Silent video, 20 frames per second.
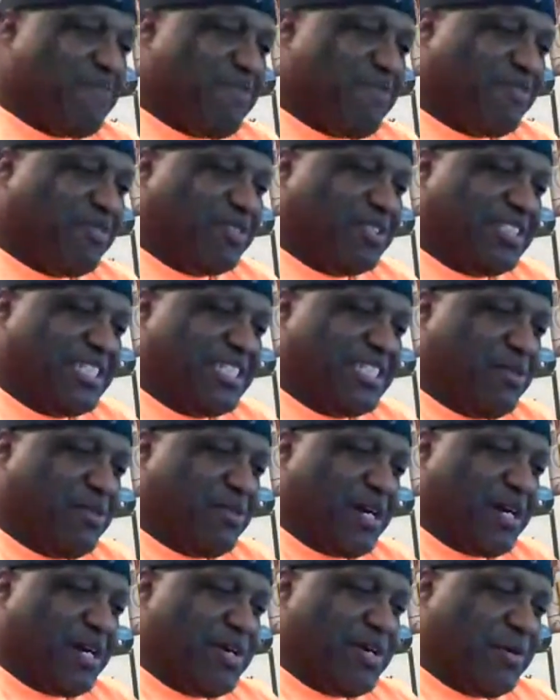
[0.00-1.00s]
if it was near
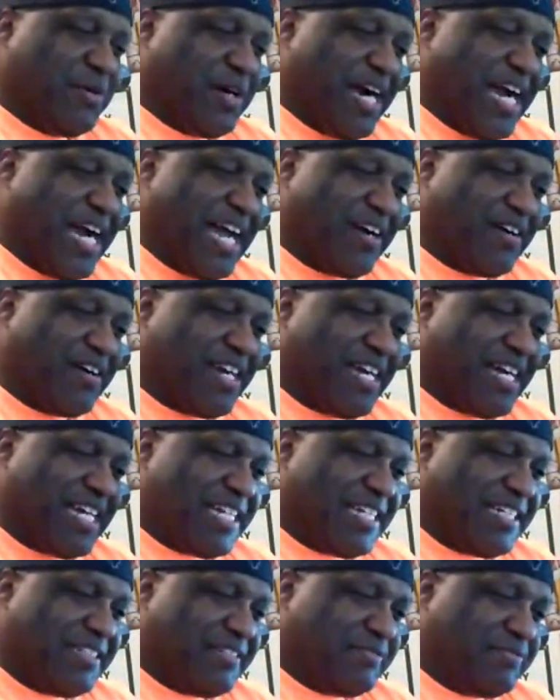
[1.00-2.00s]
where you were at or
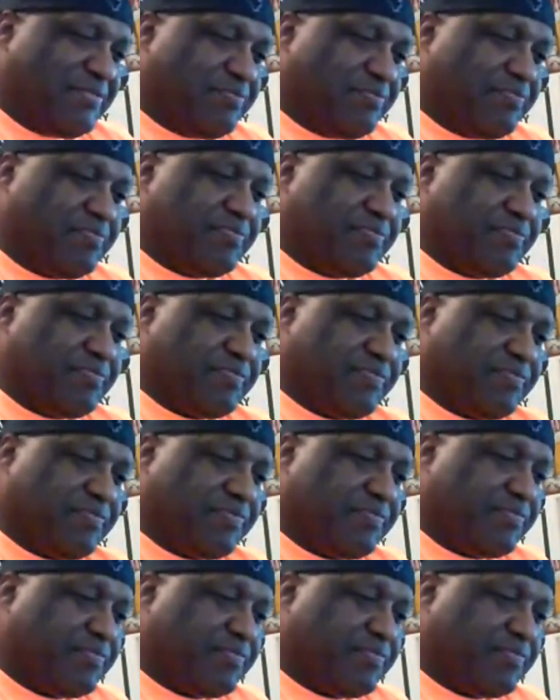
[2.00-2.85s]
not. So he's in